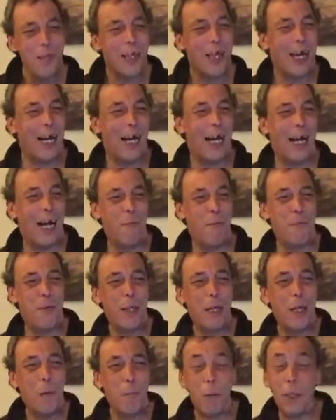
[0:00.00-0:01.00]

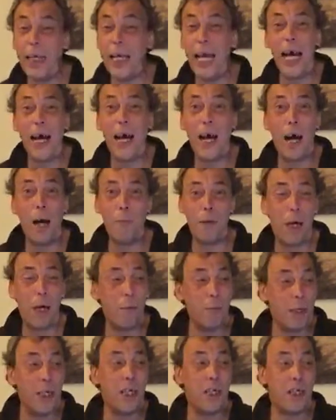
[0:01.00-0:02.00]
But yeah,
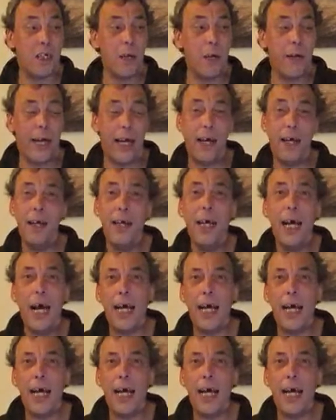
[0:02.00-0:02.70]
I'm going to do it.